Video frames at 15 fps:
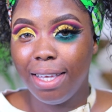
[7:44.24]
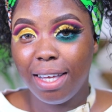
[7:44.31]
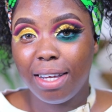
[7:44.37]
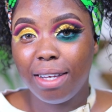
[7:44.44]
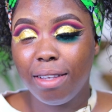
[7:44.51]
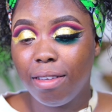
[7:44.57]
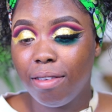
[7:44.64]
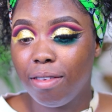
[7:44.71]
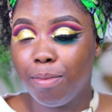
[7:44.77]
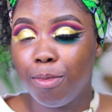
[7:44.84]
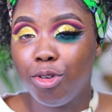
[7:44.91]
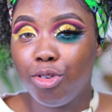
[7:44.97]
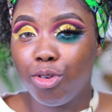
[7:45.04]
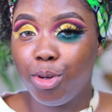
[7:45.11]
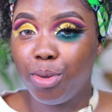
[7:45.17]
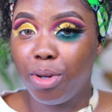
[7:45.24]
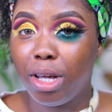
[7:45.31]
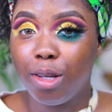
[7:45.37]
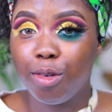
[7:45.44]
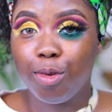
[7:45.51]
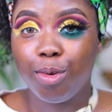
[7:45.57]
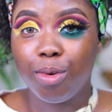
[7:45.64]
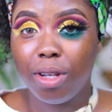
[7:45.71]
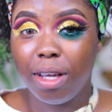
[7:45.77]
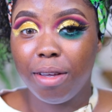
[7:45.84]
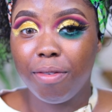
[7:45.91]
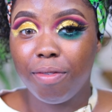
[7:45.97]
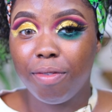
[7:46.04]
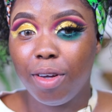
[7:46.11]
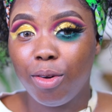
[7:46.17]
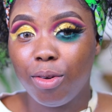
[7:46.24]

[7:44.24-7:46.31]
Yeah, this is me showing you guys real life.